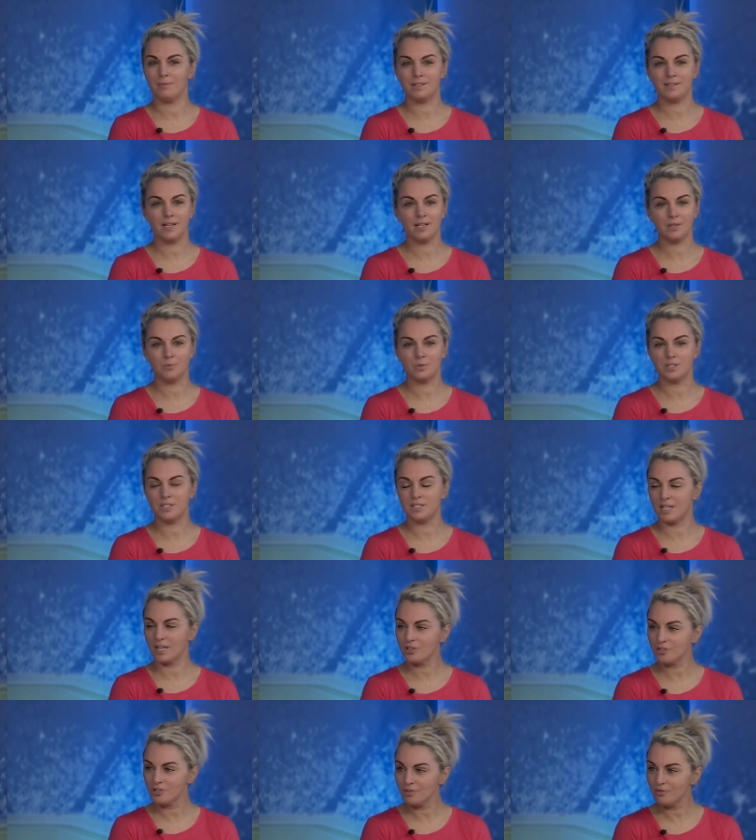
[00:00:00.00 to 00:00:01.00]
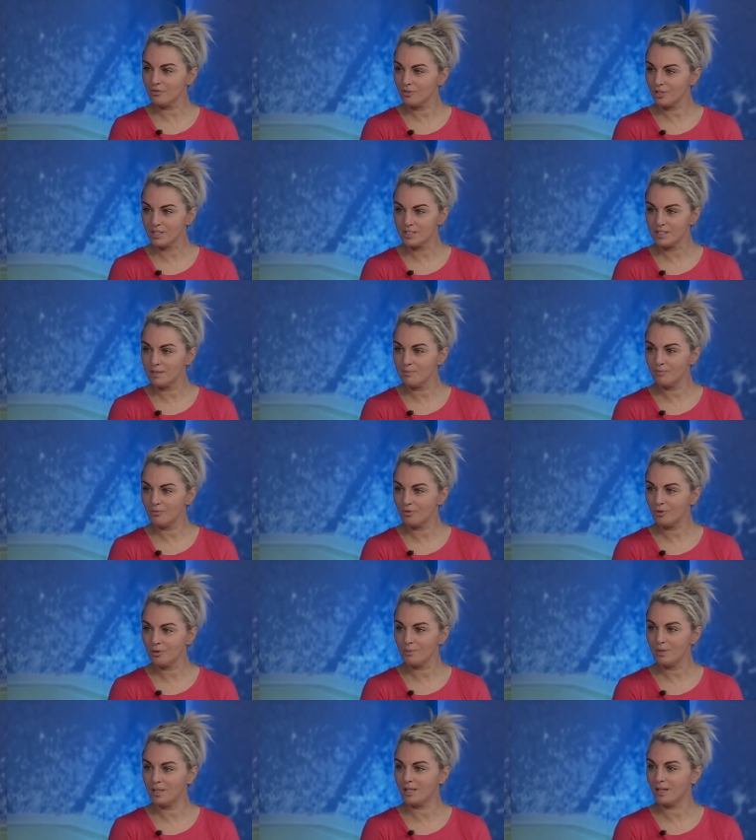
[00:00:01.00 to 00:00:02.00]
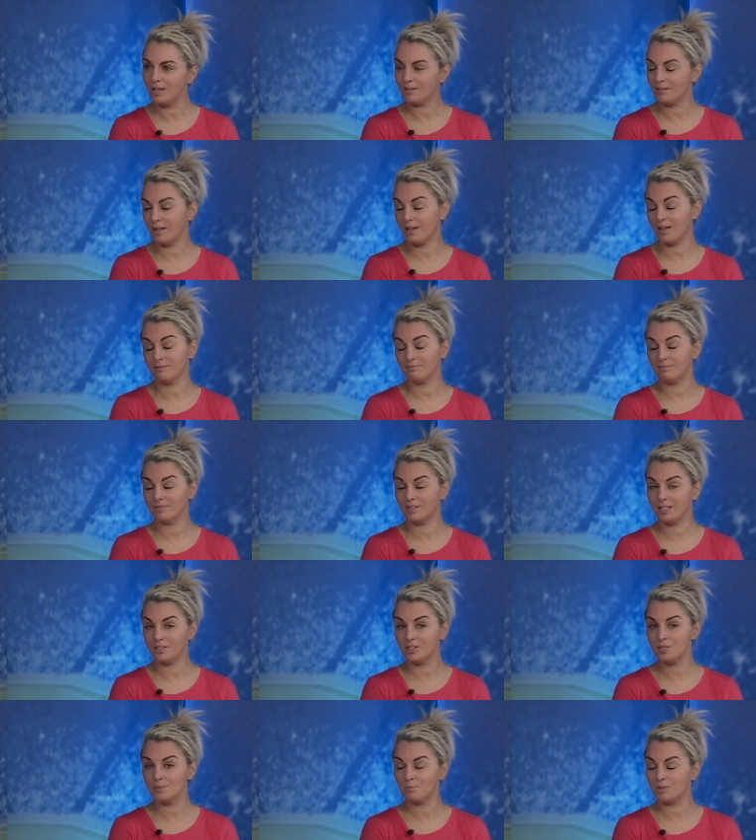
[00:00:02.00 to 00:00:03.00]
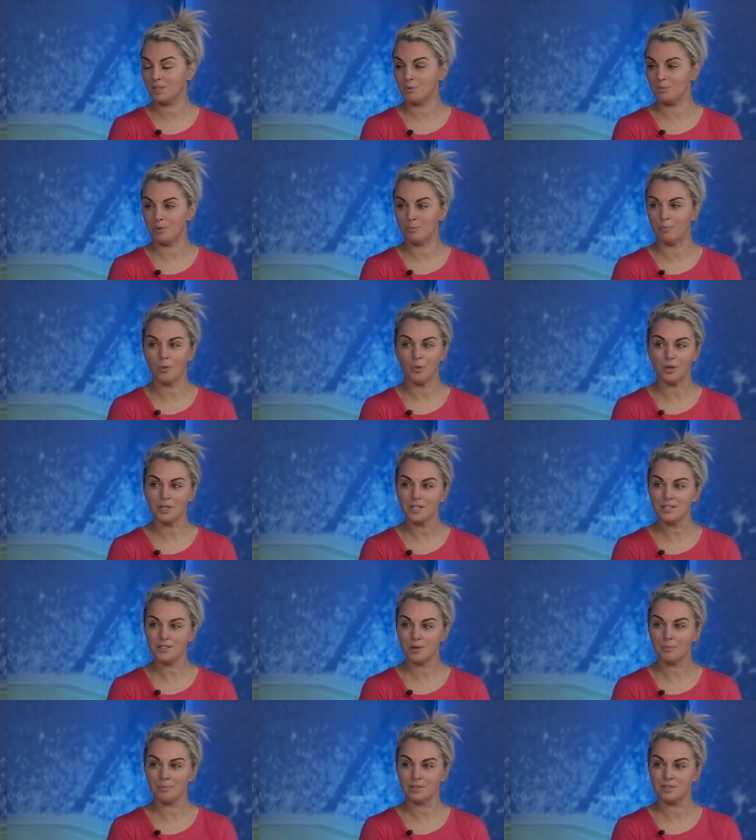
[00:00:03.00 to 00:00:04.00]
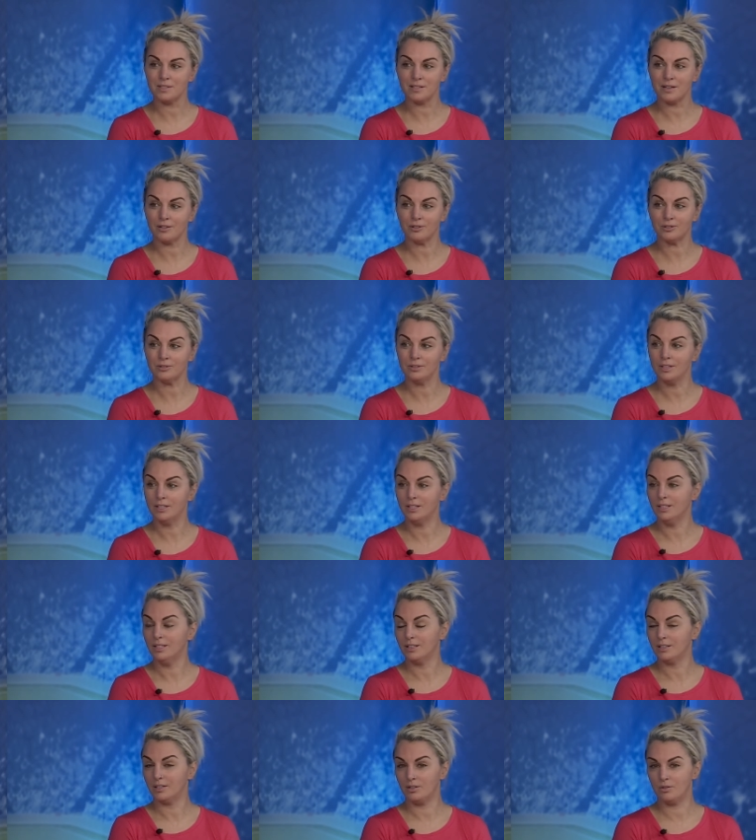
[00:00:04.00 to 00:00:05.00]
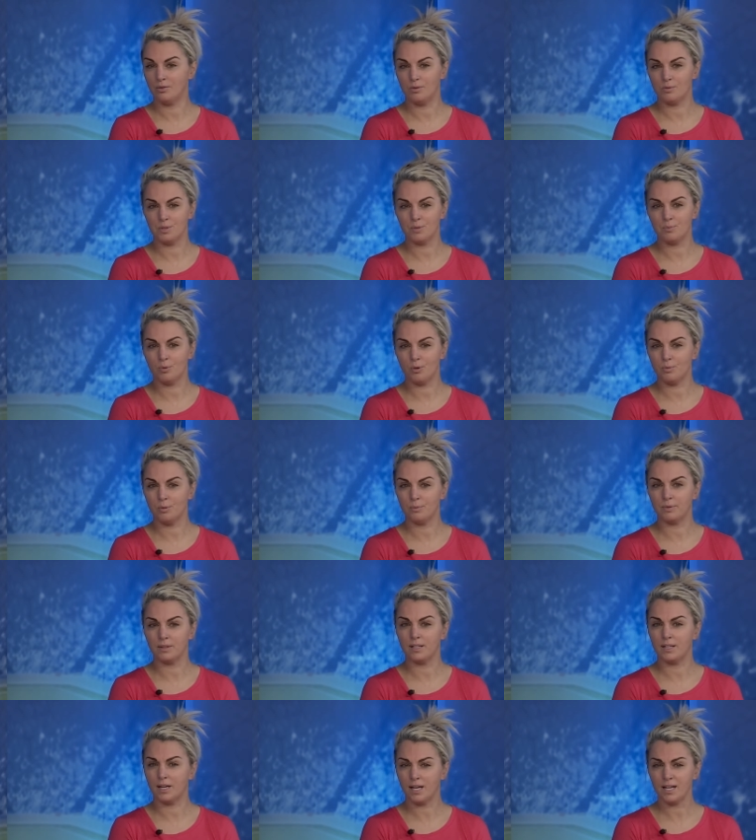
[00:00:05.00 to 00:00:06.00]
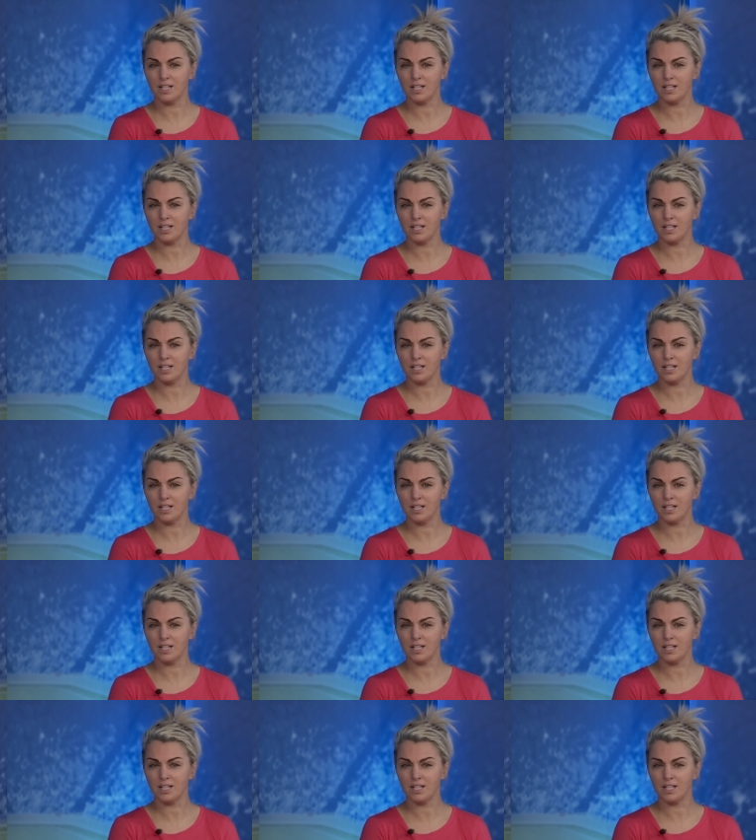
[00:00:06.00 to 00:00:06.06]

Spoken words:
my dad was searching for a team for me, and I just played with boys up until, you know, I was probably, I